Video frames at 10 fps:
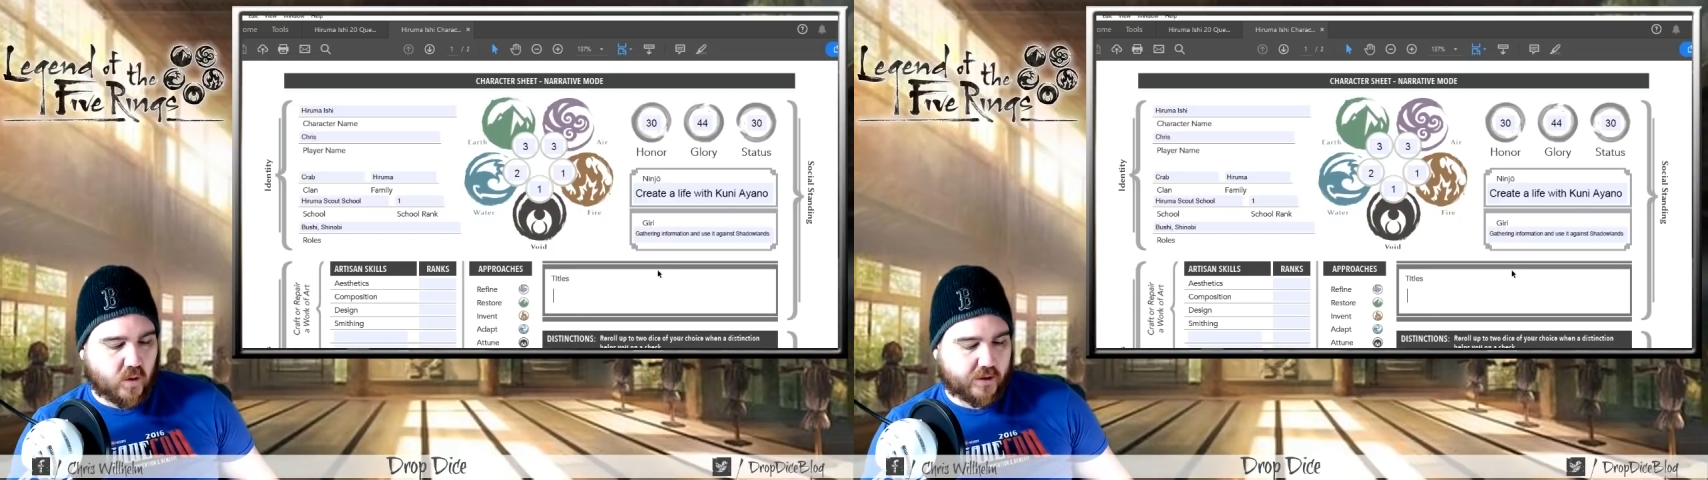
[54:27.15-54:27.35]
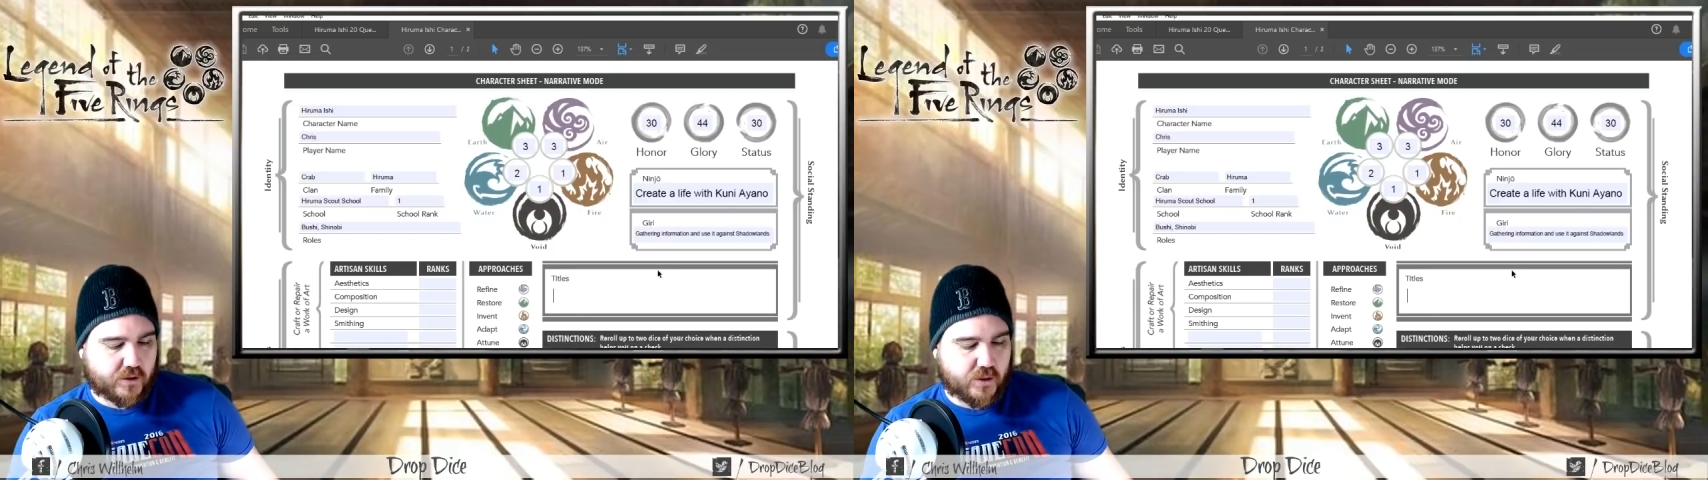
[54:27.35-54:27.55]

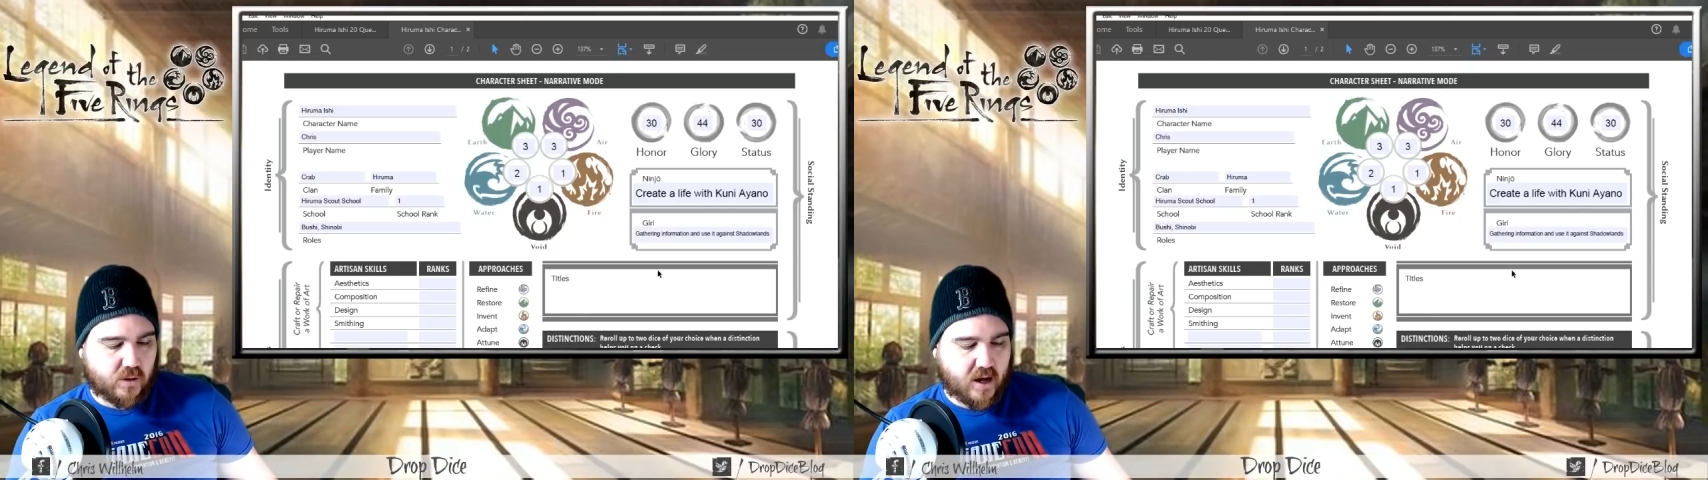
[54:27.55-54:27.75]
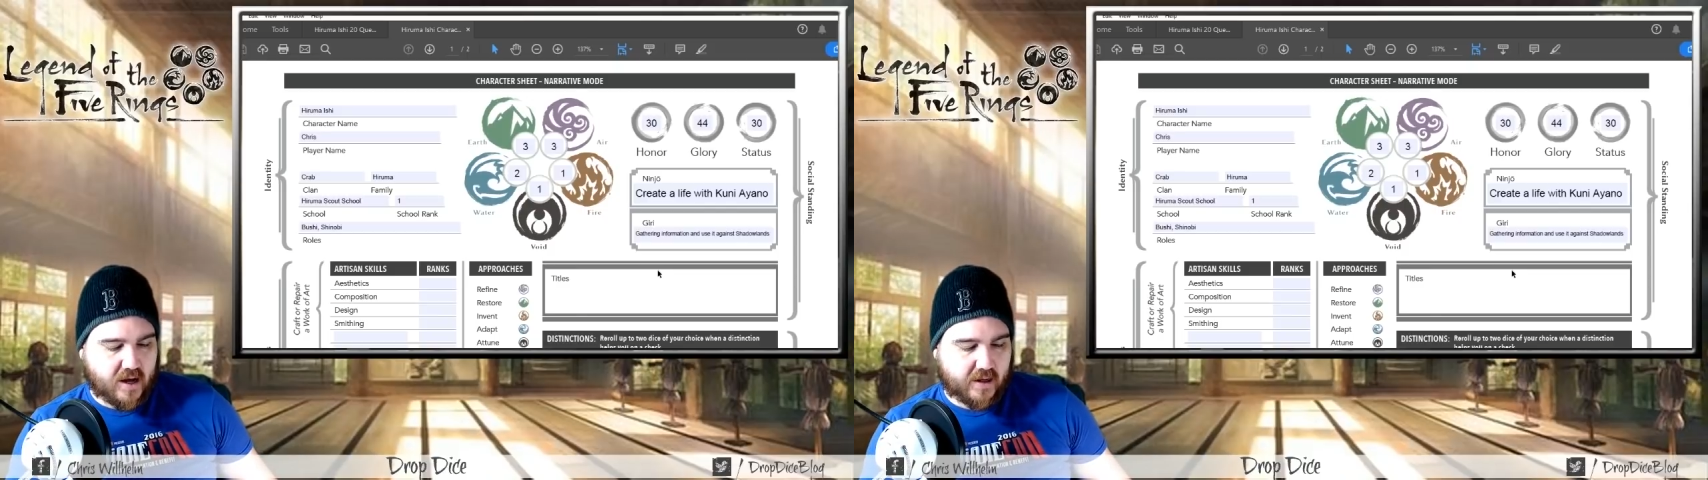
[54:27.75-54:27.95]
1 or 2
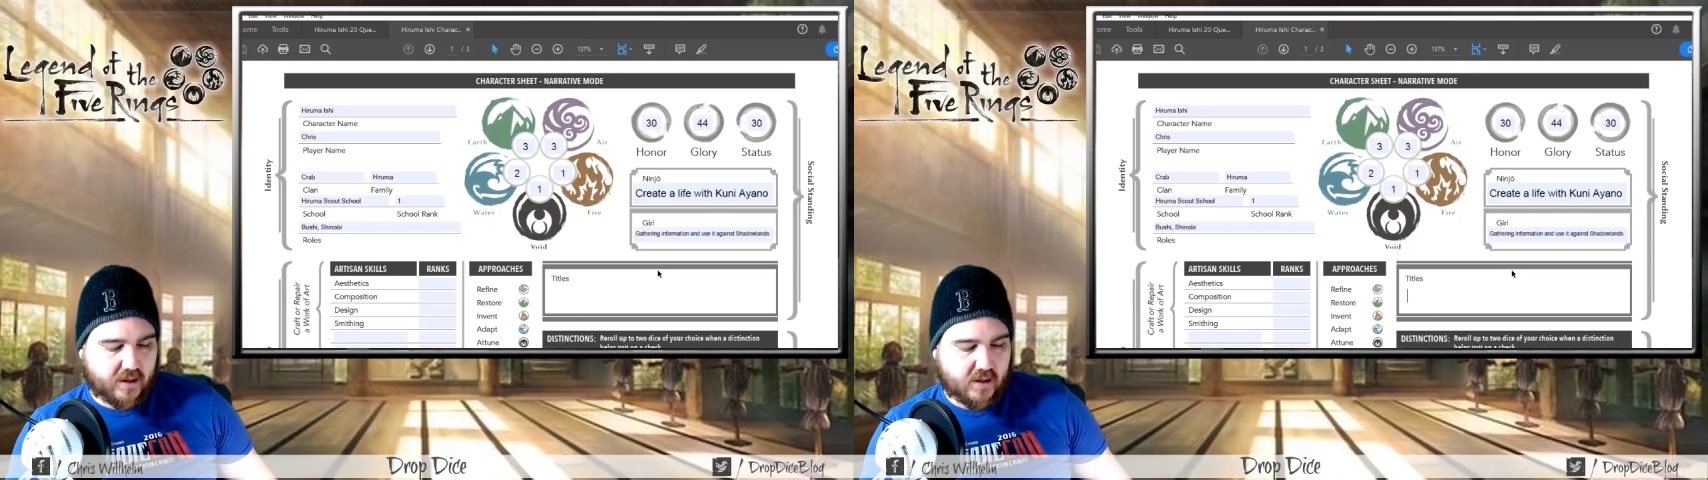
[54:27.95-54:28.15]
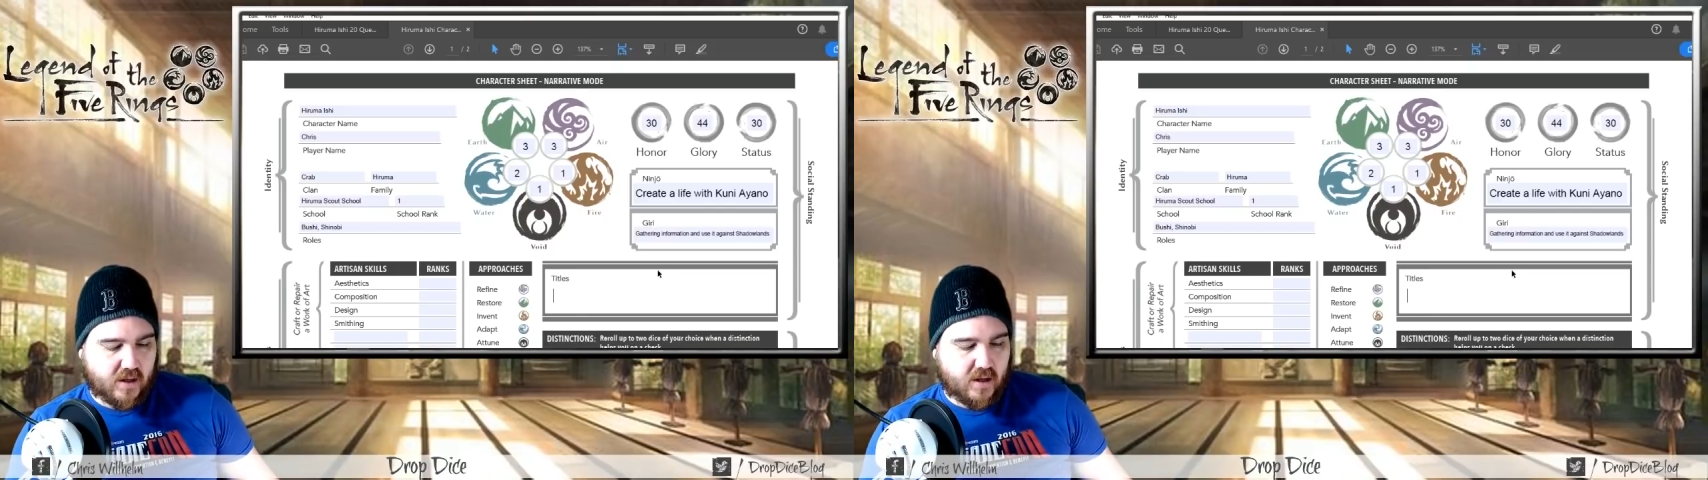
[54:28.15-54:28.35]
kata,